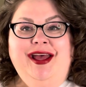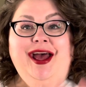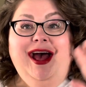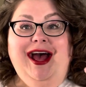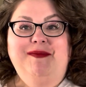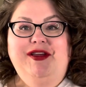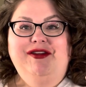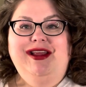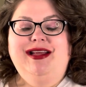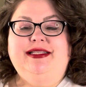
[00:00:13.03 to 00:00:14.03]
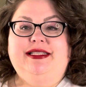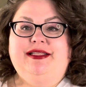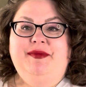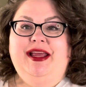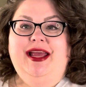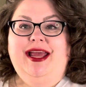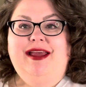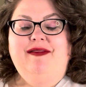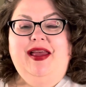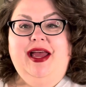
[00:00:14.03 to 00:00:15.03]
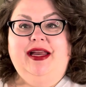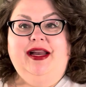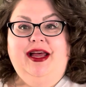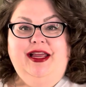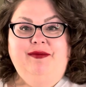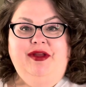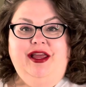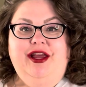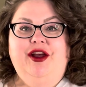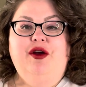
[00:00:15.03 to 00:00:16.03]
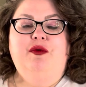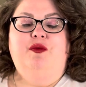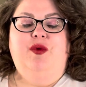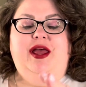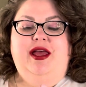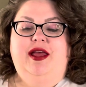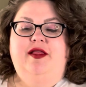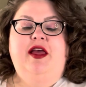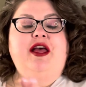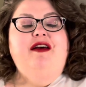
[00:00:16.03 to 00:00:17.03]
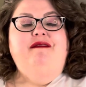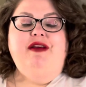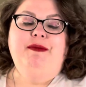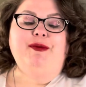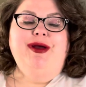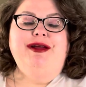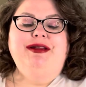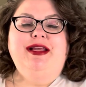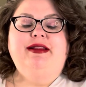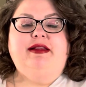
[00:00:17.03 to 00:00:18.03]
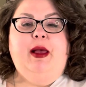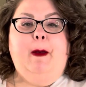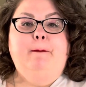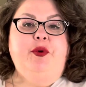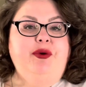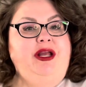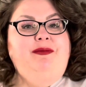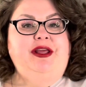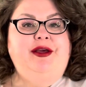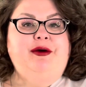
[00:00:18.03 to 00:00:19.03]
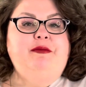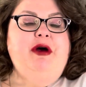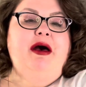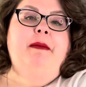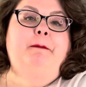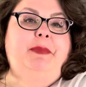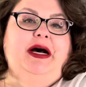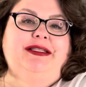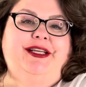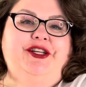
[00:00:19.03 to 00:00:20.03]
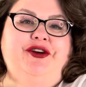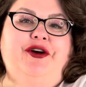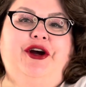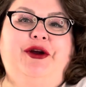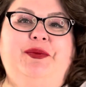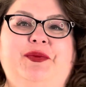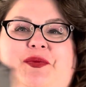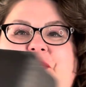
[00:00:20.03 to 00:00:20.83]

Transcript: Hi beauties, it's me Evie and I am here with February's premium BoxyCharm.